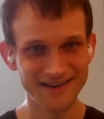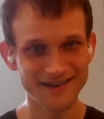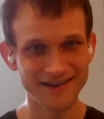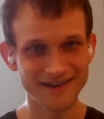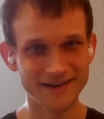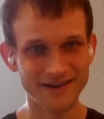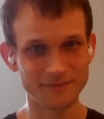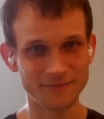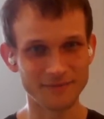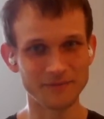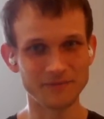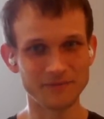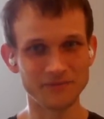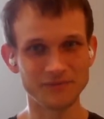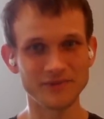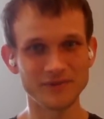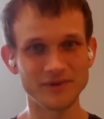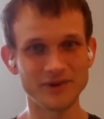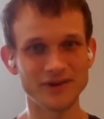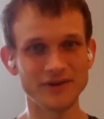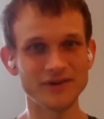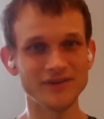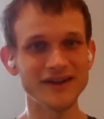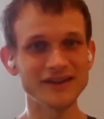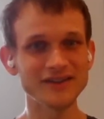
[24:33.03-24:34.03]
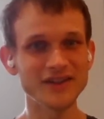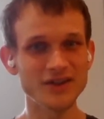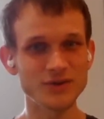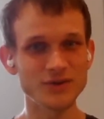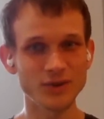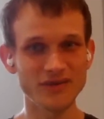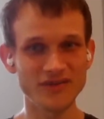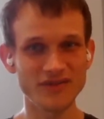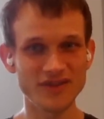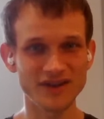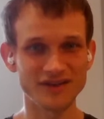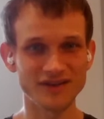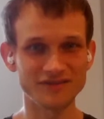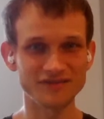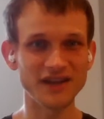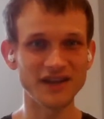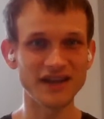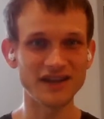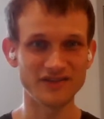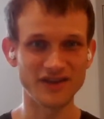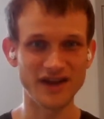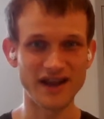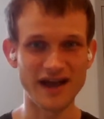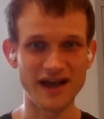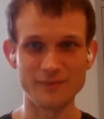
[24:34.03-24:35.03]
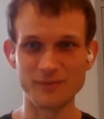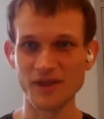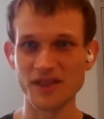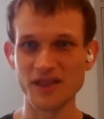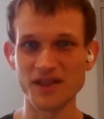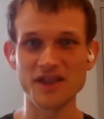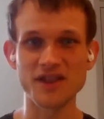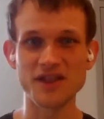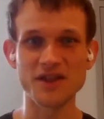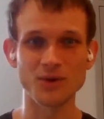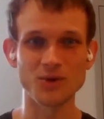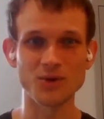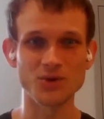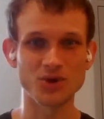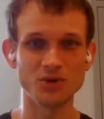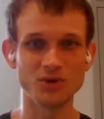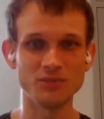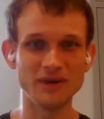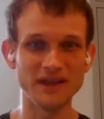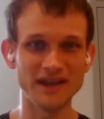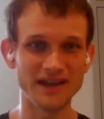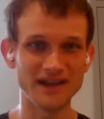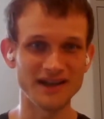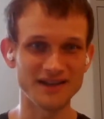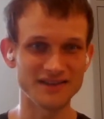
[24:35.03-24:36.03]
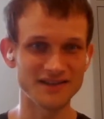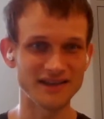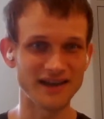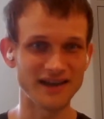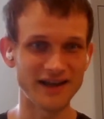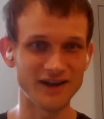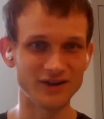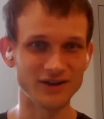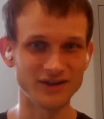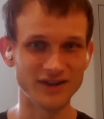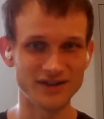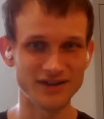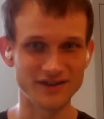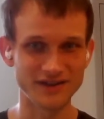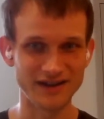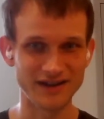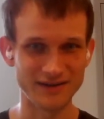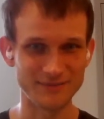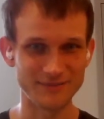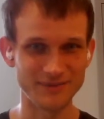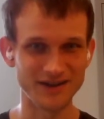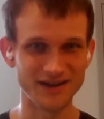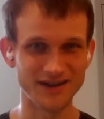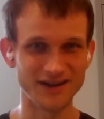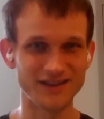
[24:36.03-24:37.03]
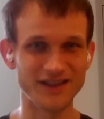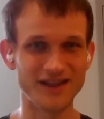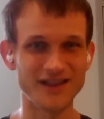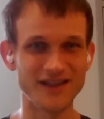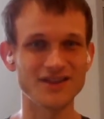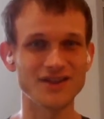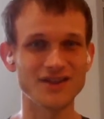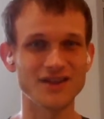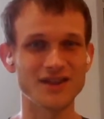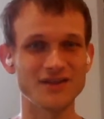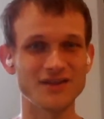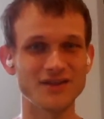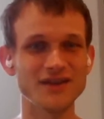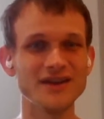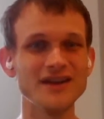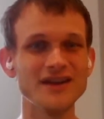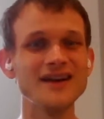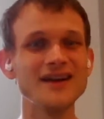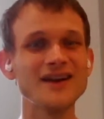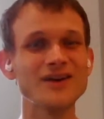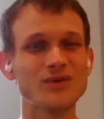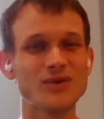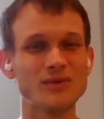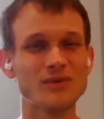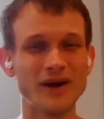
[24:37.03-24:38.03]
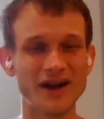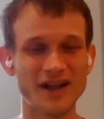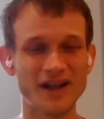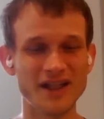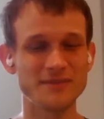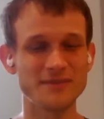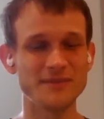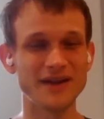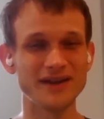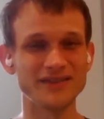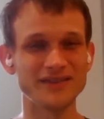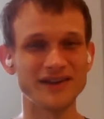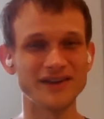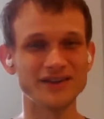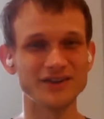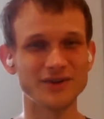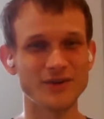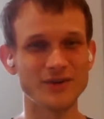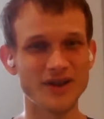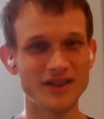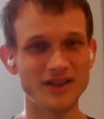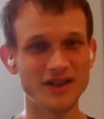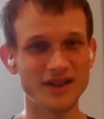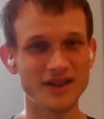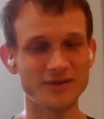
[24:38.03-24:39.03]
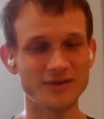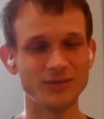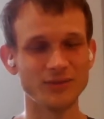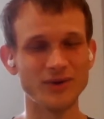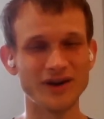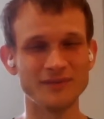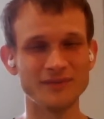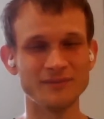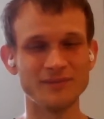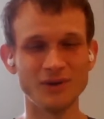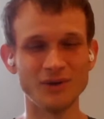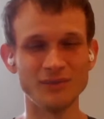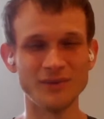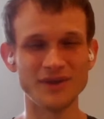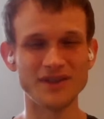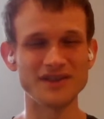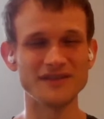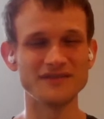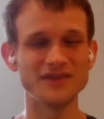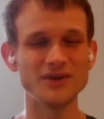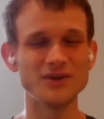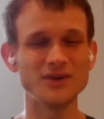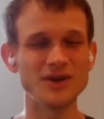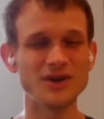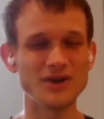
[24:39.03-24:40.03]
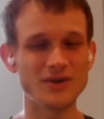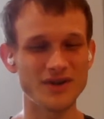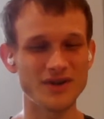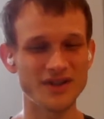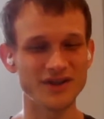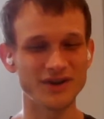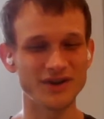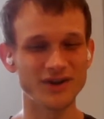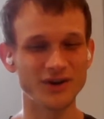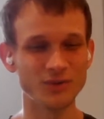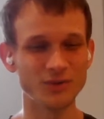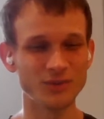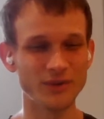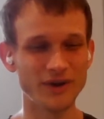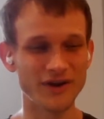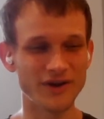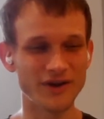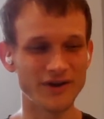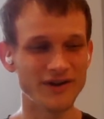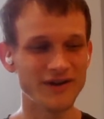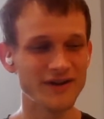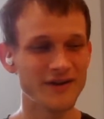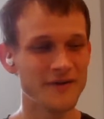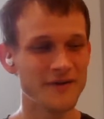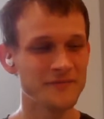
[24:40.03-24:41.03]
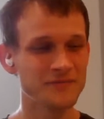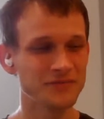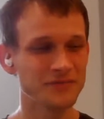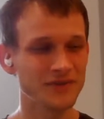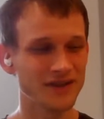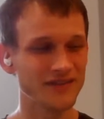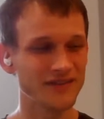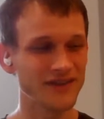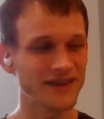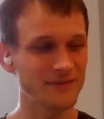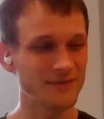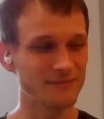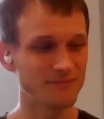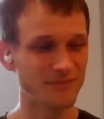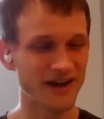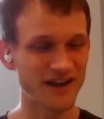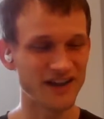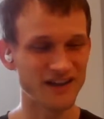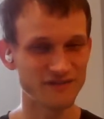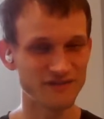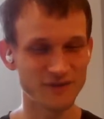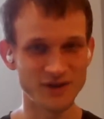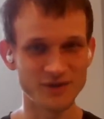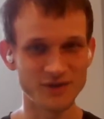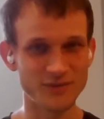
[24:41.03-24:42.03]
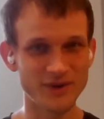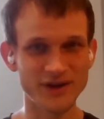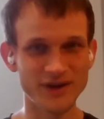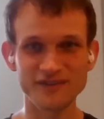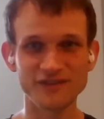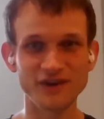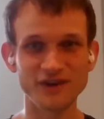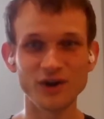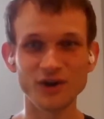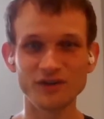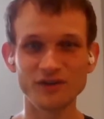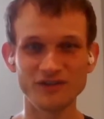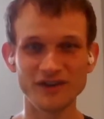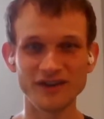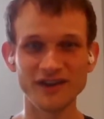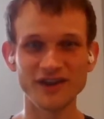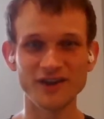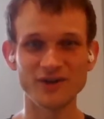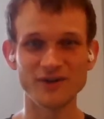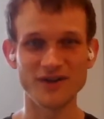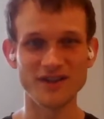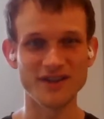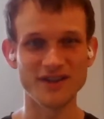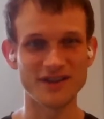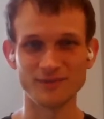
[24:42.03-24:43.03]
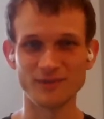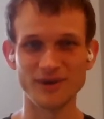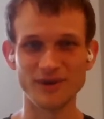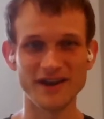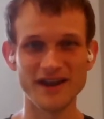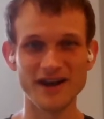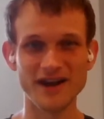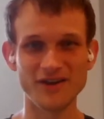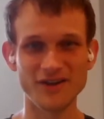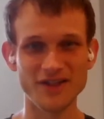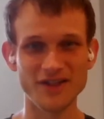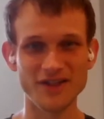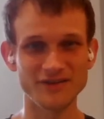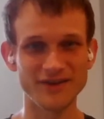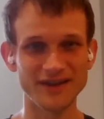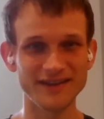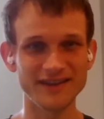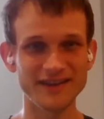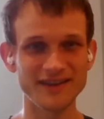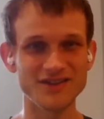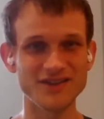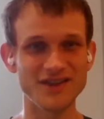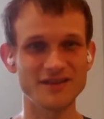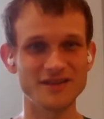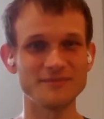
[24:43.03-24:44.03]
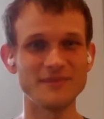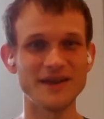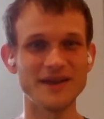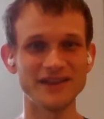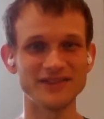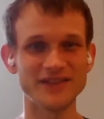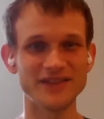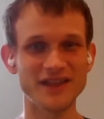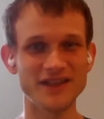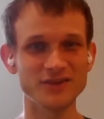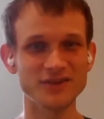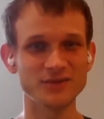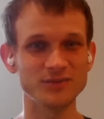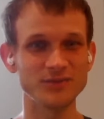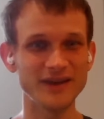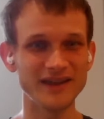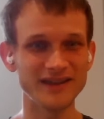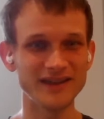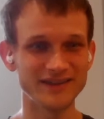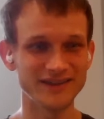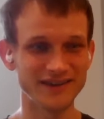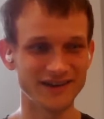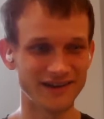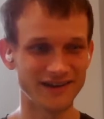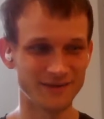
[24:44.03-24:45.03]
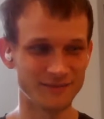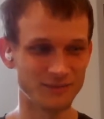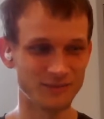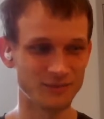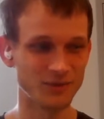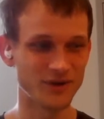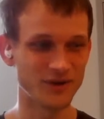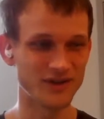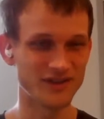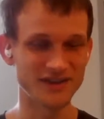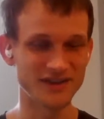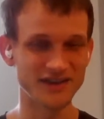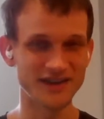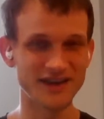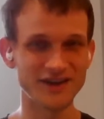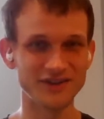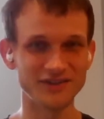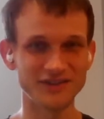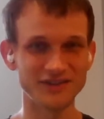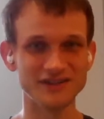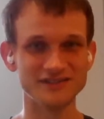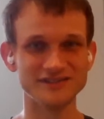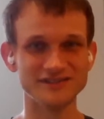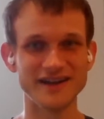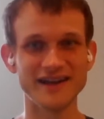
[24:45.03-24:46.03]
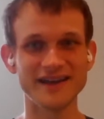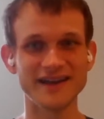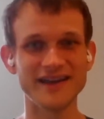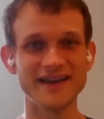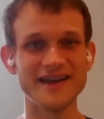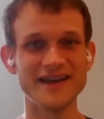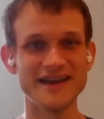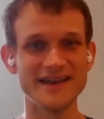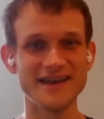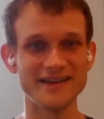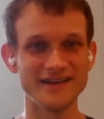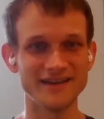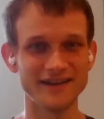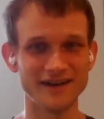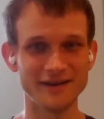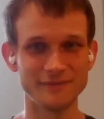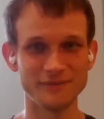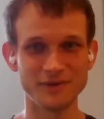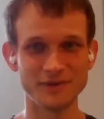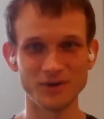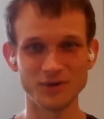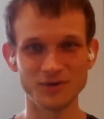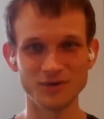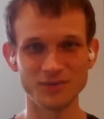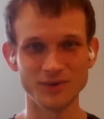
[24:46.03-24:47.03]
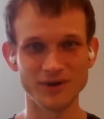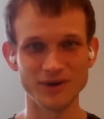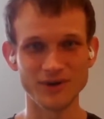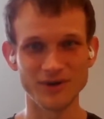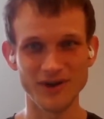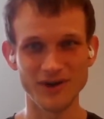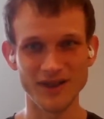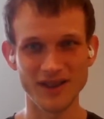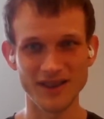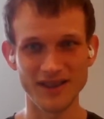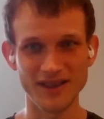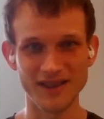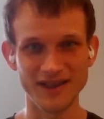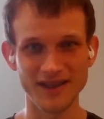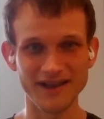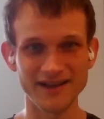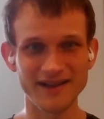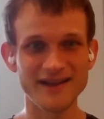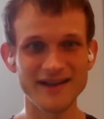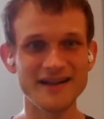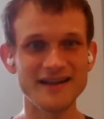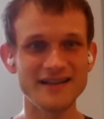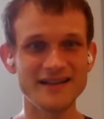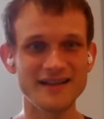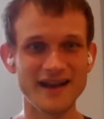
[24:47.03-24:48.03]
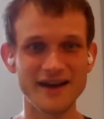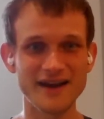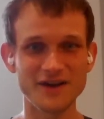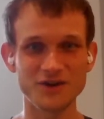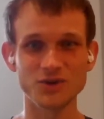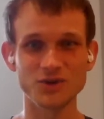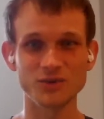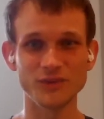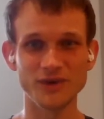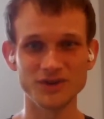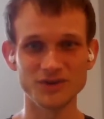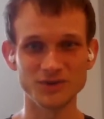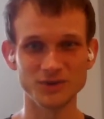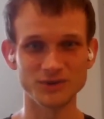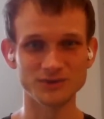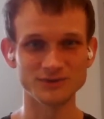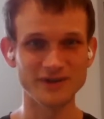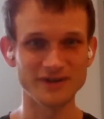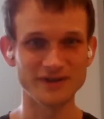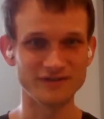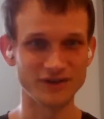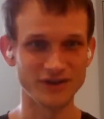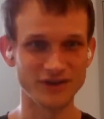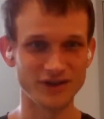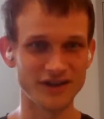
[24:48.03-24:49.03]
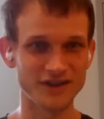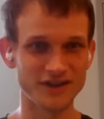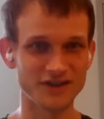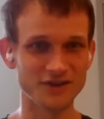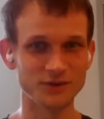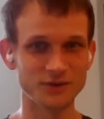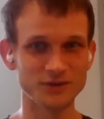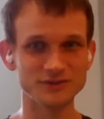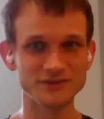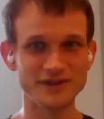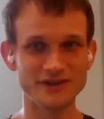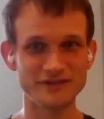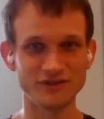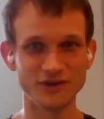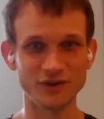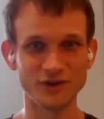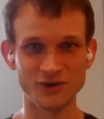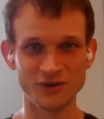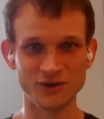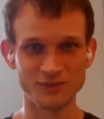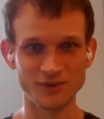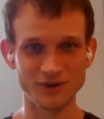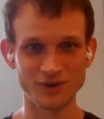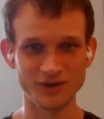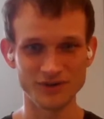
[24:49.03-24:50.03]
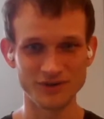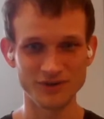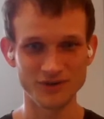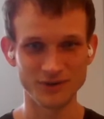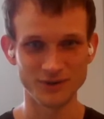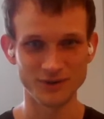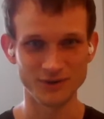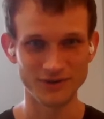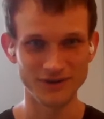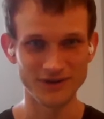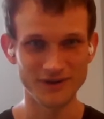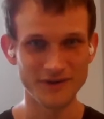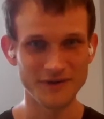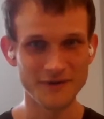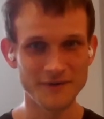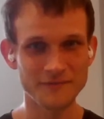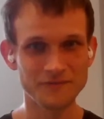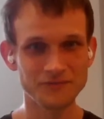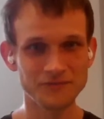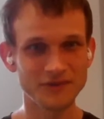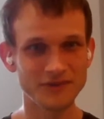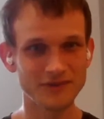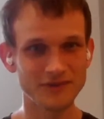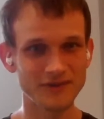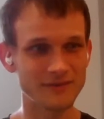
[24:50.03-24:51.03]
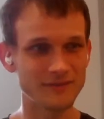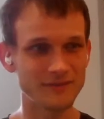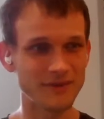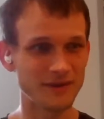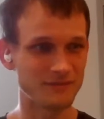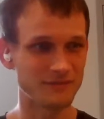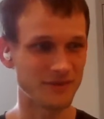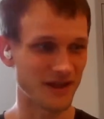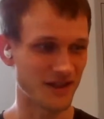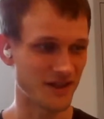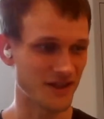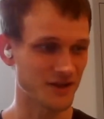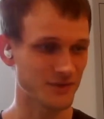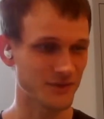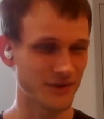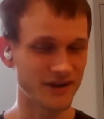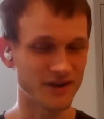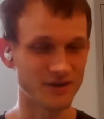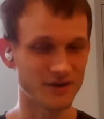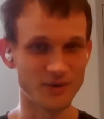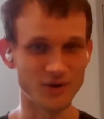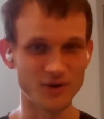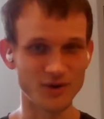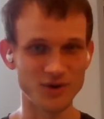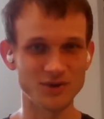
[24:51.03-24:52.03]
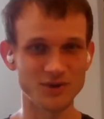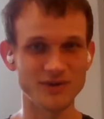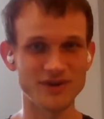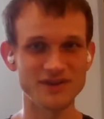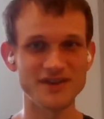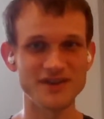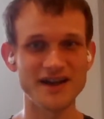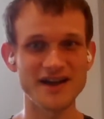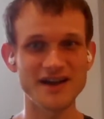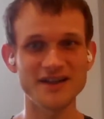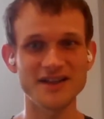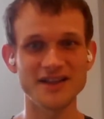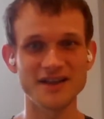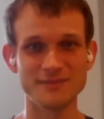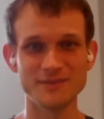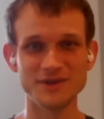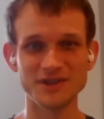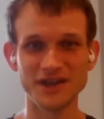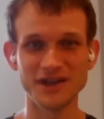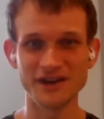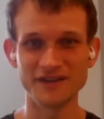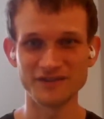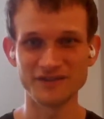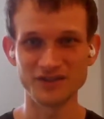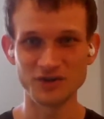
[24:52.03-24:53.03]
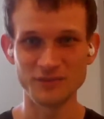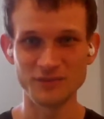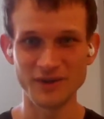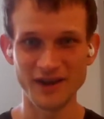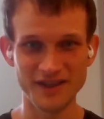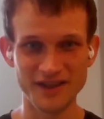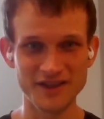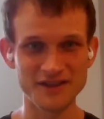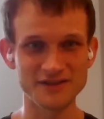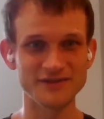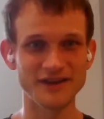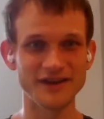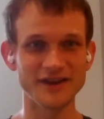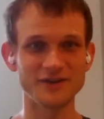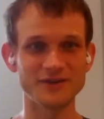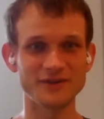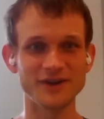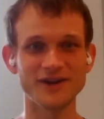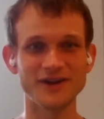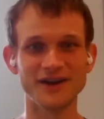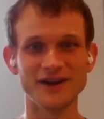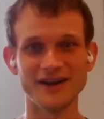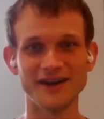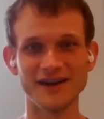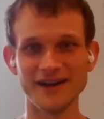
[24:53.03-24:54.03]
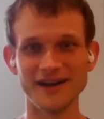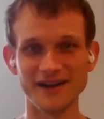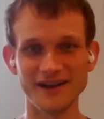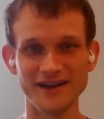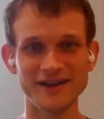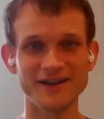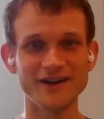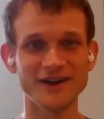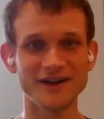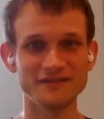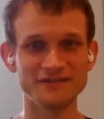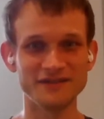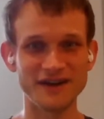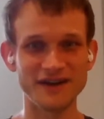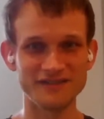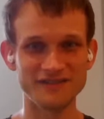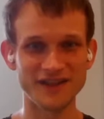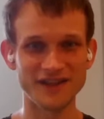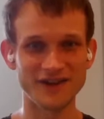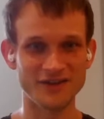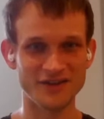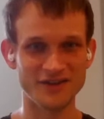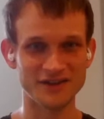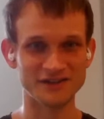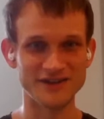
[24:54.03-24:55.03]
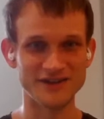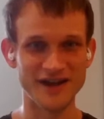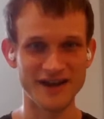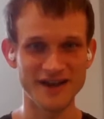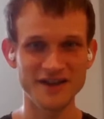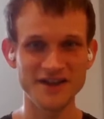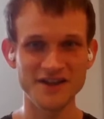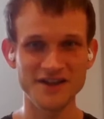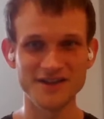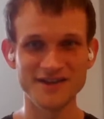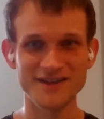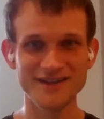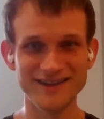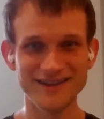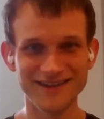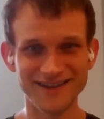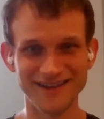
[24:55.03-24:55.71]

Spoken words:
Like the sort of stuff that even happens in social media today all the time. That's just reminds me, I think there was this one moment a few years ago where I think it might have been Rick Falkfinger or someone else. Like he just made this tweet pointing out that like, hey, Twitter is like actually totally vulnerable to like basically commercial attacks. And then a few minutes later, it got 5,000 likes.